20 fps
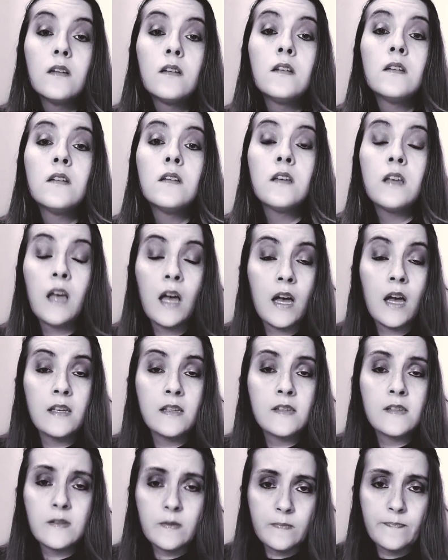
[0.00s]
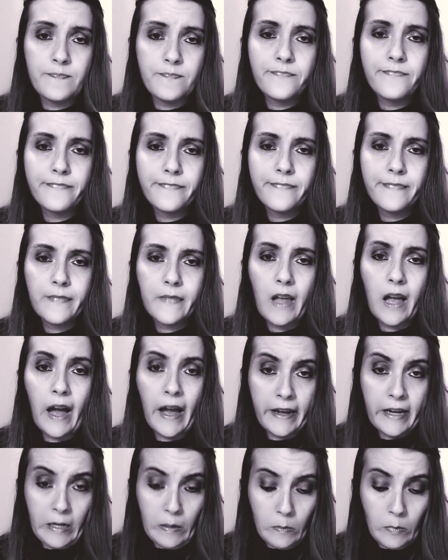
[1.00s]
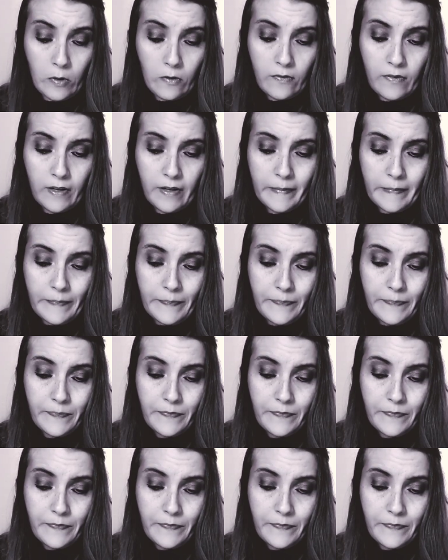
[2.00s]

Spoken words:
Yes, I can move him.